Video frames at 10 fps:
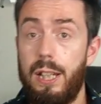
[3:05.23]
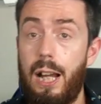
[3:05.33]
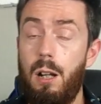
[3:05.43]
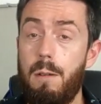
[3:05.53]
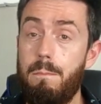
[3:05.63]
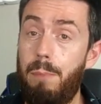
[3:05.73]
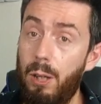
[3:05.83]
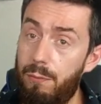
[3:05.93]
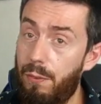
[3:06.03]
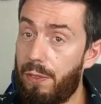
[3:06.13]
Now,
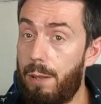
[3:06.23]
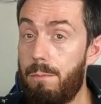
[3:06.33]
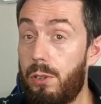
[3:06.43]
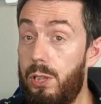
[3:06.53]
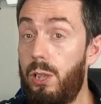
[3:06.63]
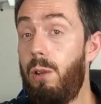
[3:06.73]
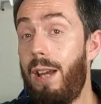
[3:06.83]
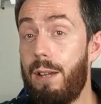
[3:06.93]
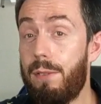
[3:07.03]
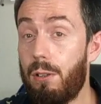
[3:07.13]
both of them
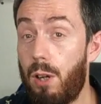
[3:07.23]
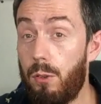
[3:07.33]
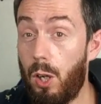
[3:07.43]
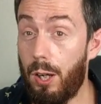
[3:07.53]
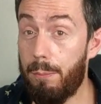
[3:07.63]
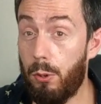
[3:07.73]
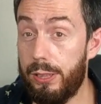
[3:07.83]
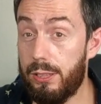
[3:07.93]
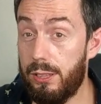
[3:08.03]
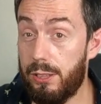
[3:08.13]
do have their own high
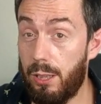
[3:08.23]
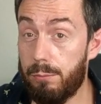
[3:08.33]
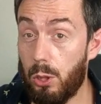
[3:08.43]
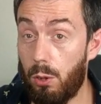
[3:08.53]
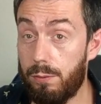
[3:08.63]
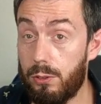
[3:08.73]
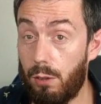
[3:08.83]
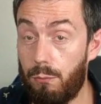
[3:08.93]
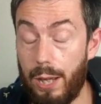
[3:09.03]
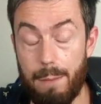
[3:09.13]
points in terms of
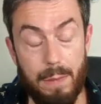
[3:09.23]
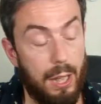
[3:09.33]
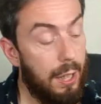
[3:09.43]
software.